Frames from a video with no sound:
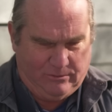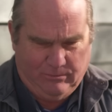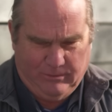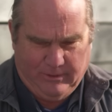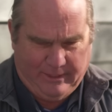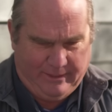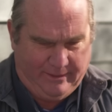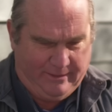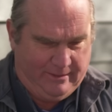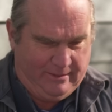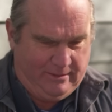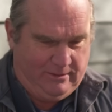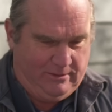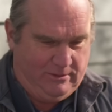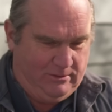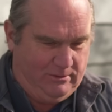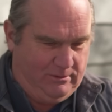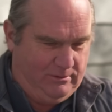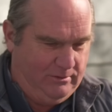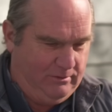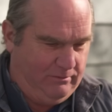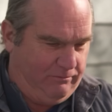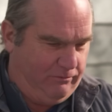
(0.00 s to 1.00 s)
you, what,
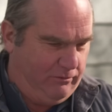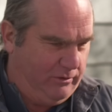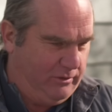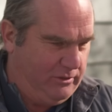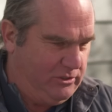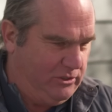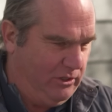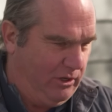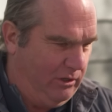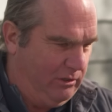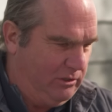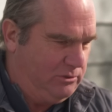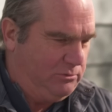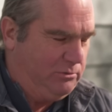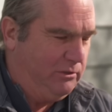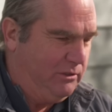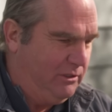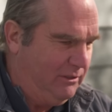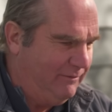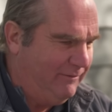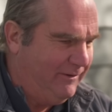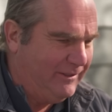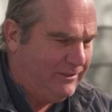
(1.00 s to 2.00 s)
for a dollar's
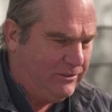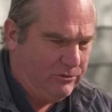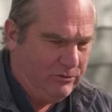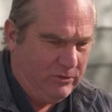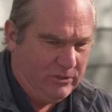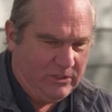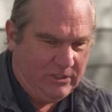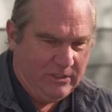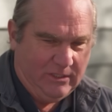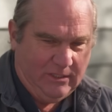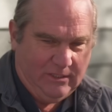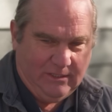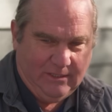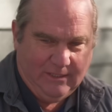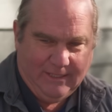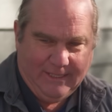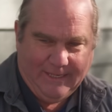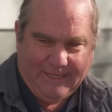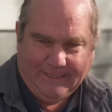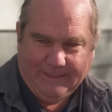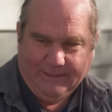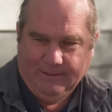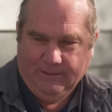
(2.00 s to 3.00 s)
worth of electricity, you
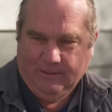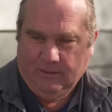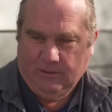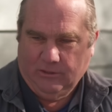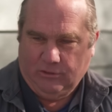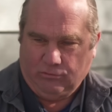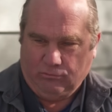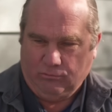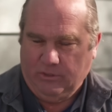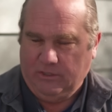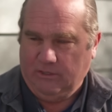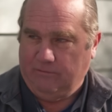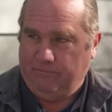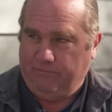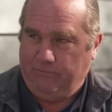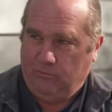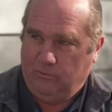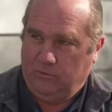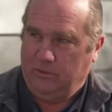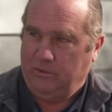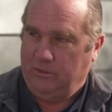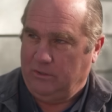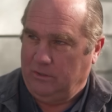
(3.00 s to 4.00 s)
get $3
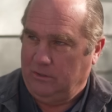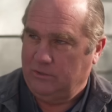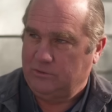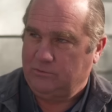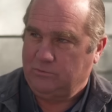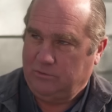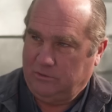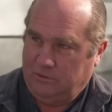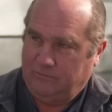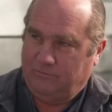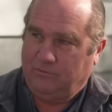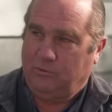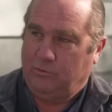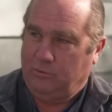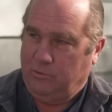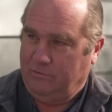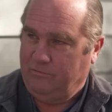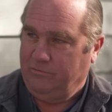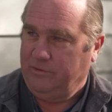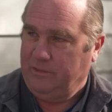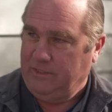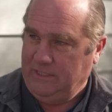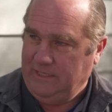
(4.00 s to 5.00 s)
or $4 worth of
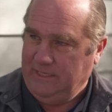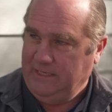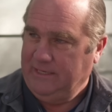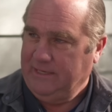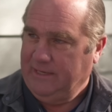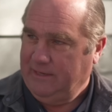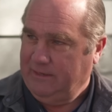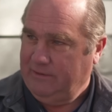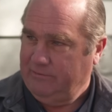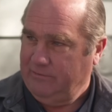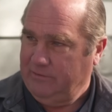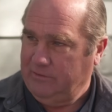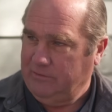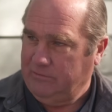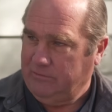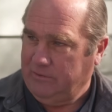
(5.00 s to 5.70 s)
equivalent heat out of it